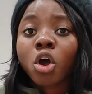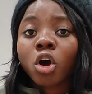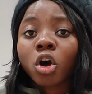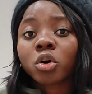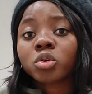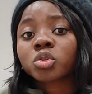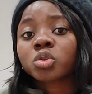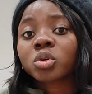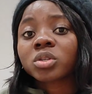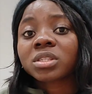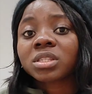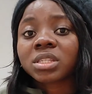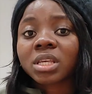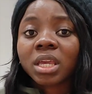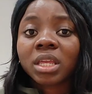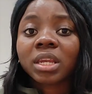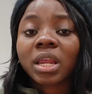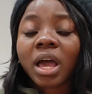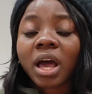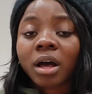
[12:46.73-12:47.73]
Also
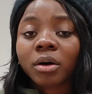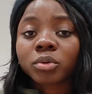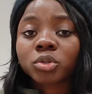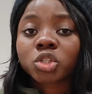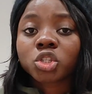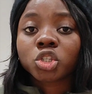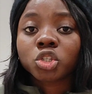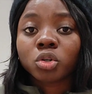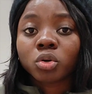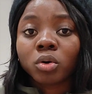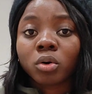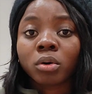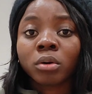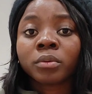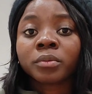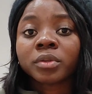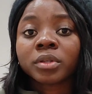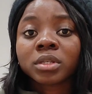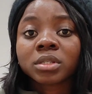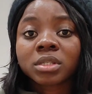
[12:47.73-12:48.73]
send out
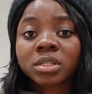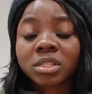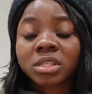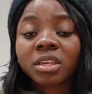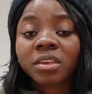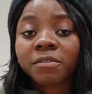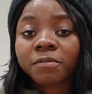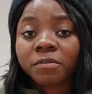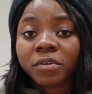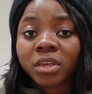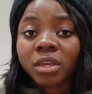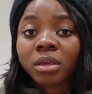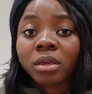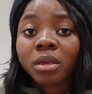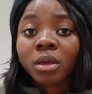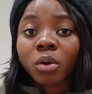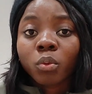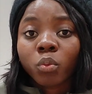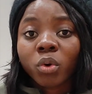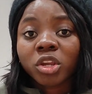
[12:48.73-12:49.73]
your
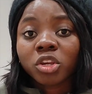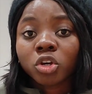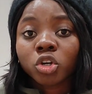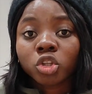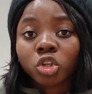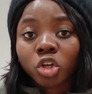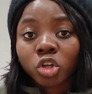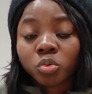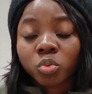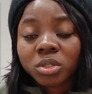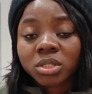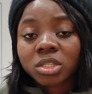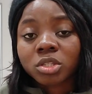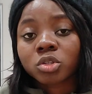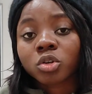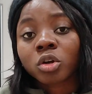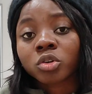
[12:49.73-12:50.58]
CV when you're done with it.